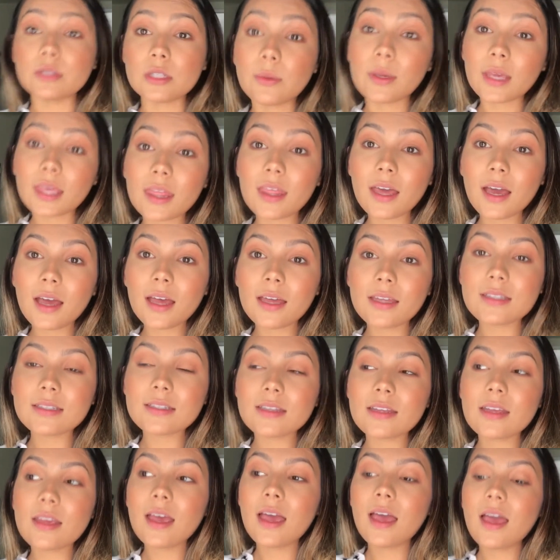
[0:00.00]
doing
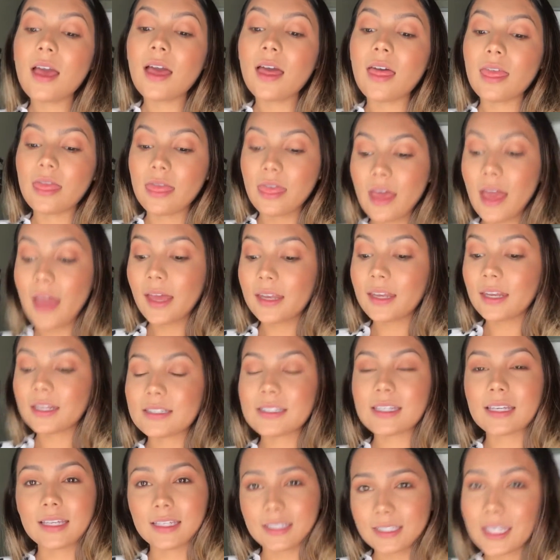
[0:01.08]
that than
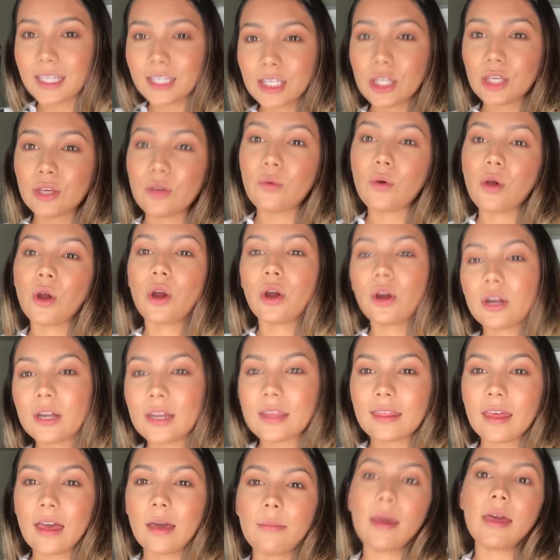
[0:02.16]
to continue
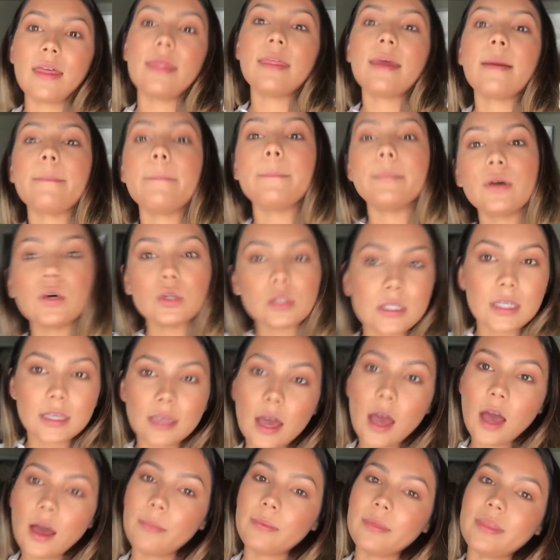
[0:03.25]
hurting them and then building
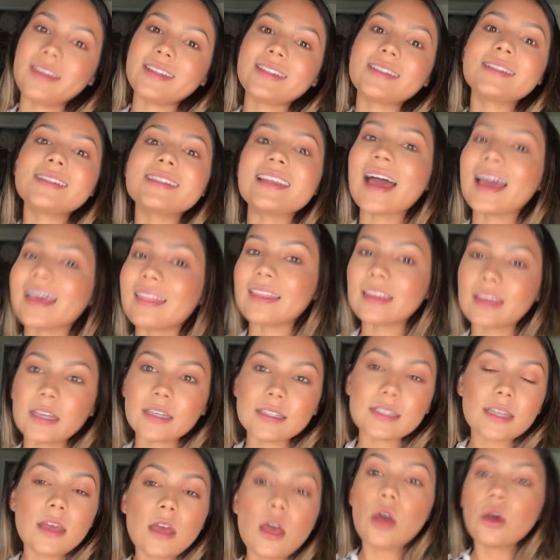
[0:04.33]
up this
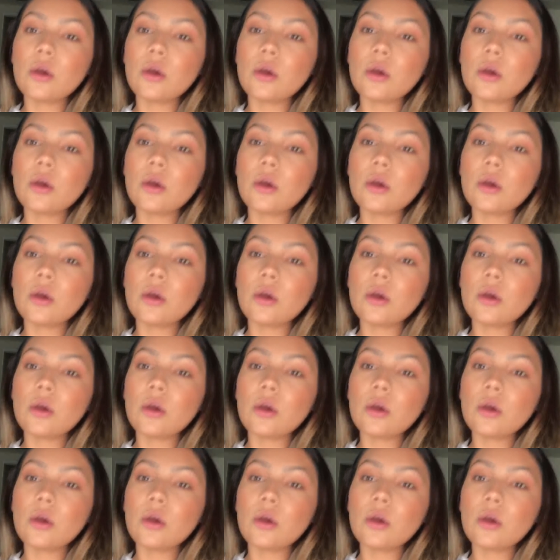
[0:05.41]
silent